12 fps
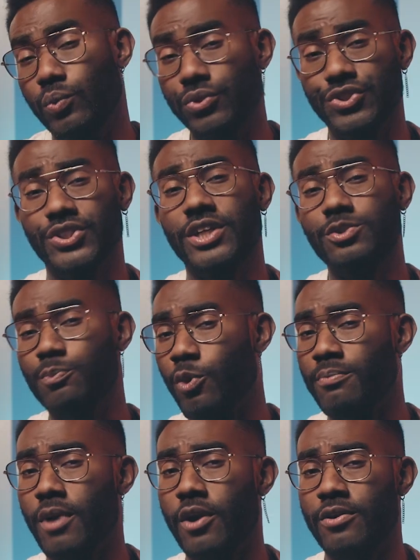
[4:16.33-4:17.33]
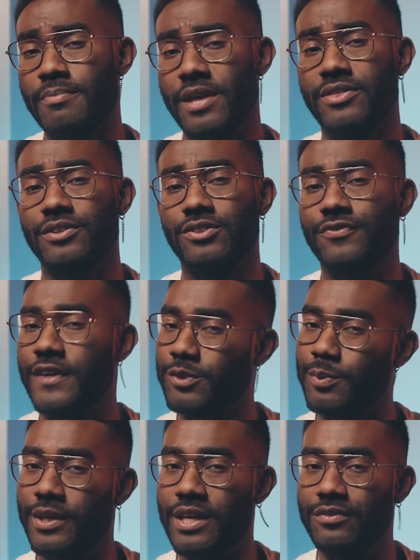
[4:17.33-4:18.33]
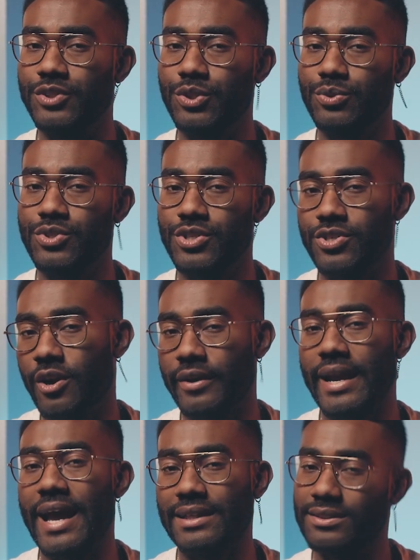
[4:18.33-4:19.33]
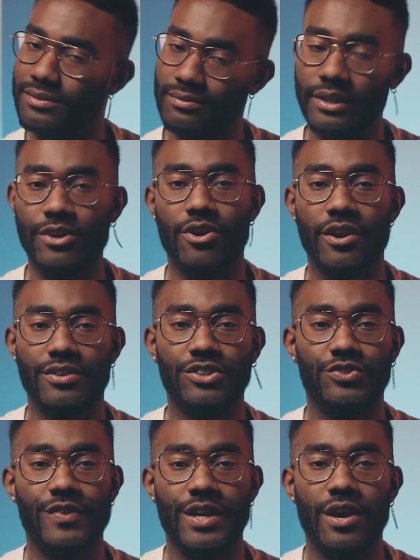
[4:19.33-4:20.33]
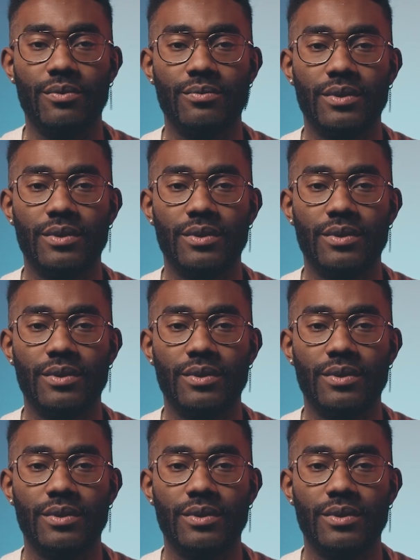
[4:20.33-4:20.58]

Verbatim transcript: We'll discuss more modern methods Facebook gives you to target ads later on in this video.